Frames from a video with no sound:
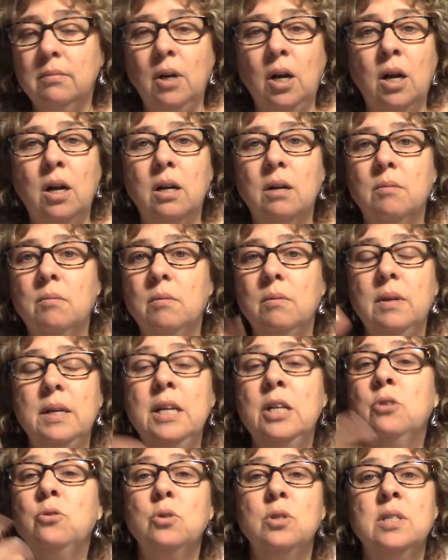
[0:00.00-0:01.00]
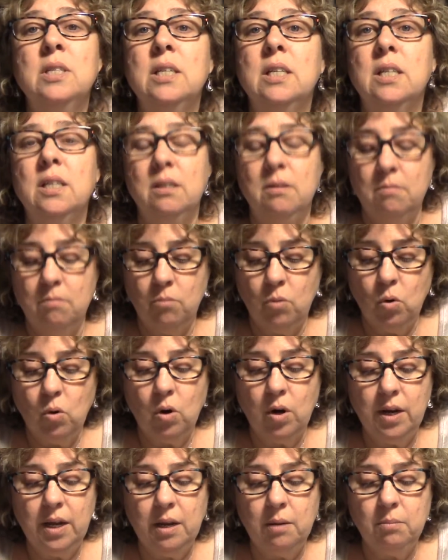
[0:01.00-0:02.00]
are interested
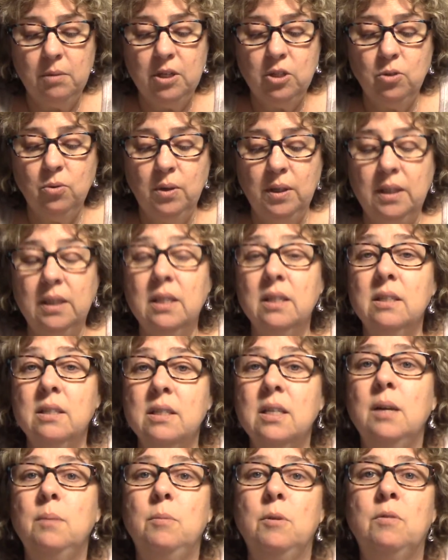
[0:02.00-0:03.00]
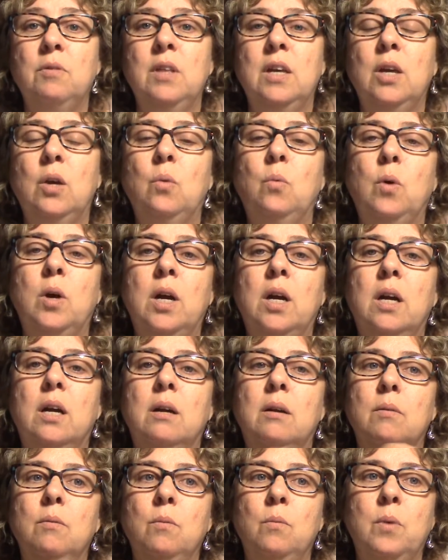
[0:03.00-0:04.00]
more in me doing this type of thing,
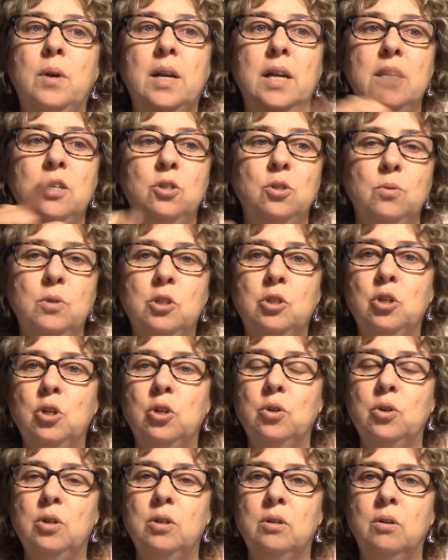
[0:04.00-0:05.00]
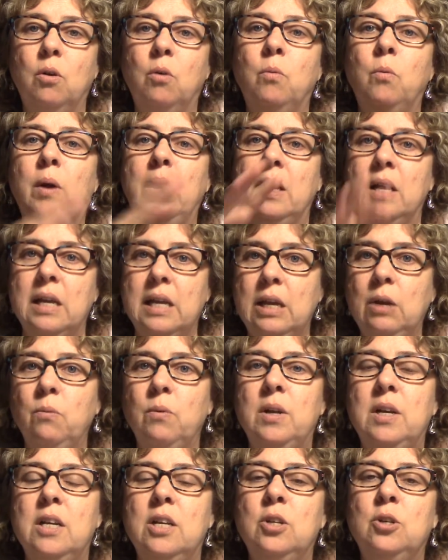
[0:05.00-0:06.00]
where when I do a journal or when I get
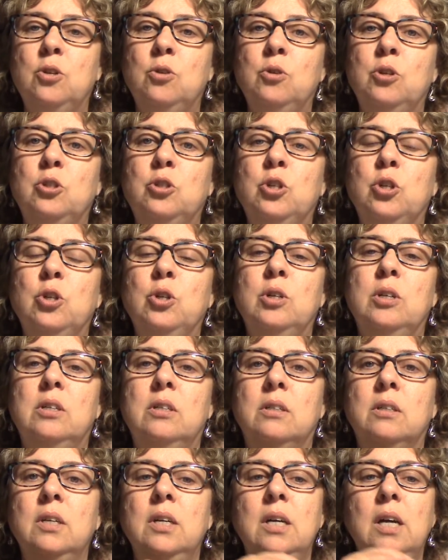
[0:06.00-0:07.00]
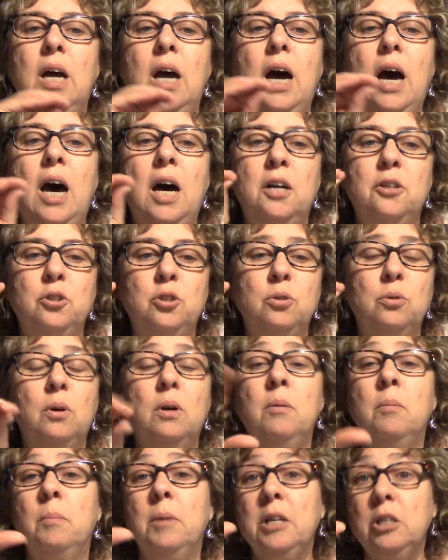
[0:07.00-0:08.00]
ready to do a journal, I'll do
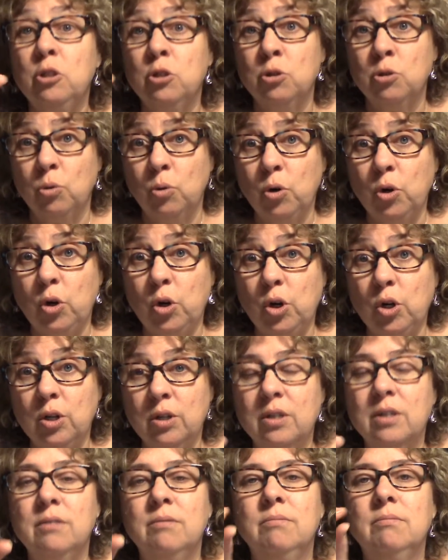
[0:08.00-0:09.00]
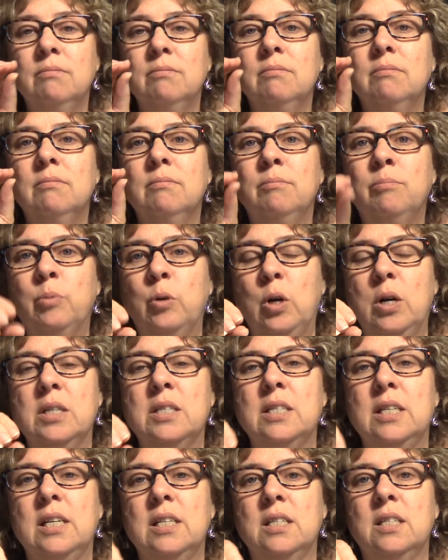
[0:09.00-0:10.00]
a much shorter
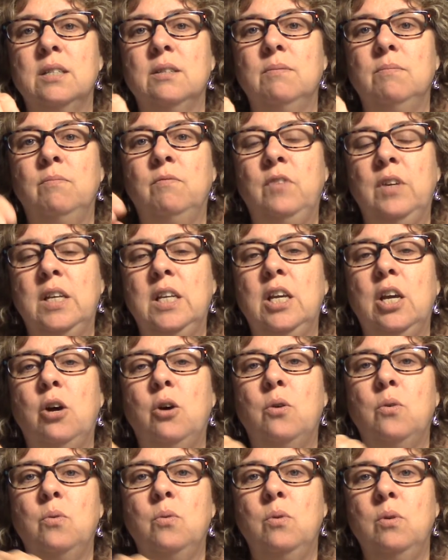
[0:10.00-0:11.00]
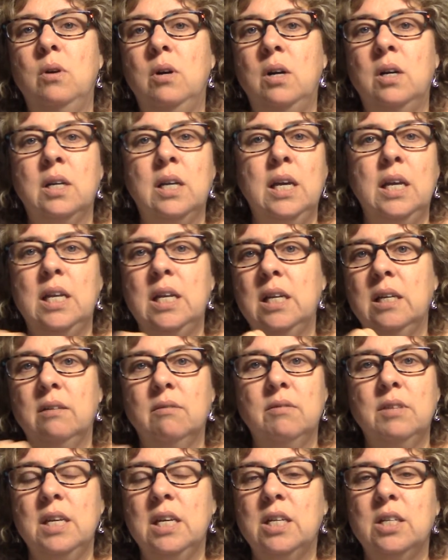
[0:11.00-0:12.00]
process video on getting
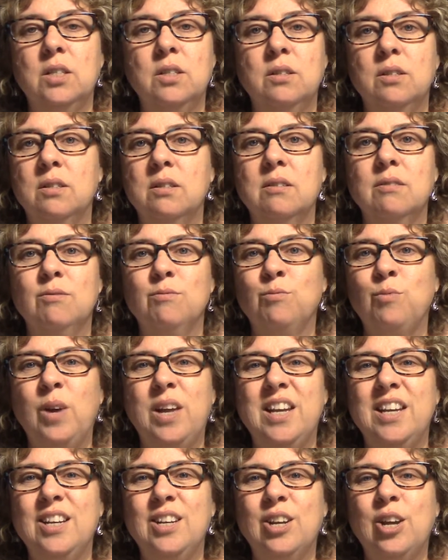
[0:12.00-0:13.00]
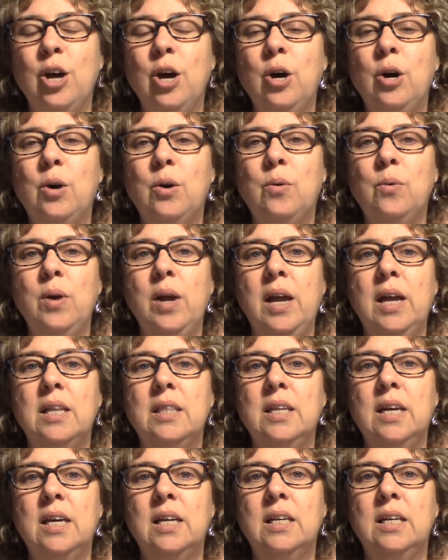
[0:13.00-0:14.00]
things ready to go,
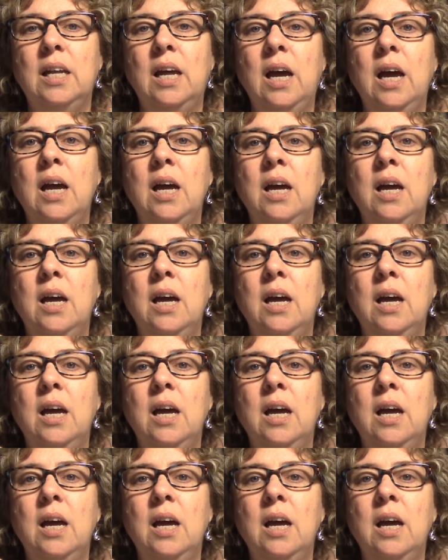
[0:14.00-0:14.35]
and then